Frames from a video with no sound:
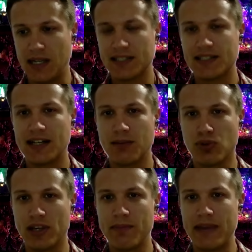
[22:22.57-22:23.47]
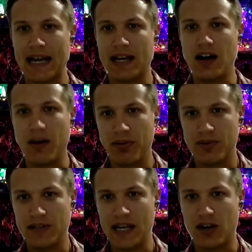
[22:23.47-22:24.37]
I guess to kind of bring it back up
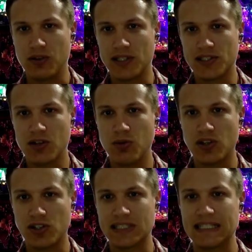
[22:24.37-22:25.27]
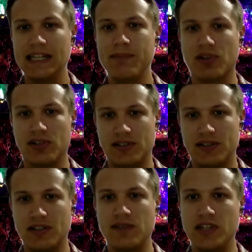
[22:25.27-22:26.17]
now, let's go with our
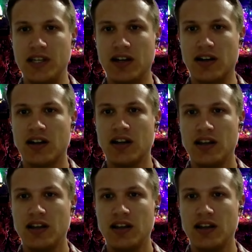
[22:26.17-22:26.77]
sleepers of the year.